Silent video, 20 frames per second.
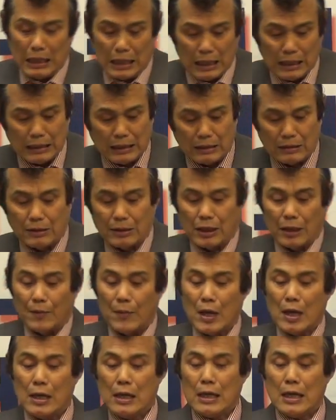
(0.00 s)
I got to hurry up.
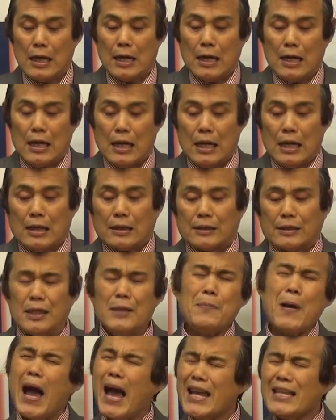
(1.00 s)

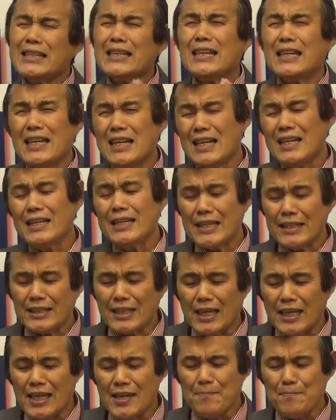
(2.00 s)
Divine healing
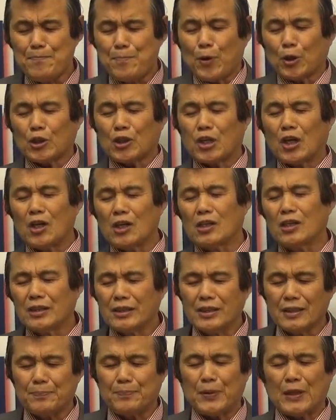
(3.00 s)
is
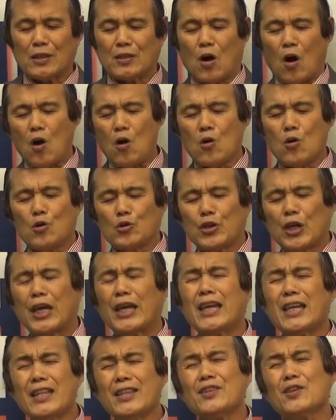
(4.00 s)
important because
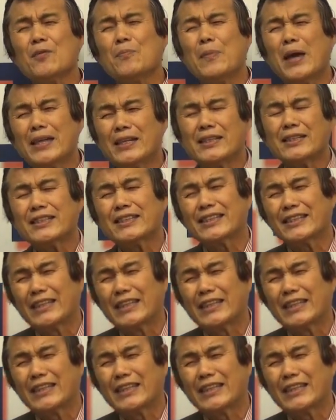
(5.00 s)
in the my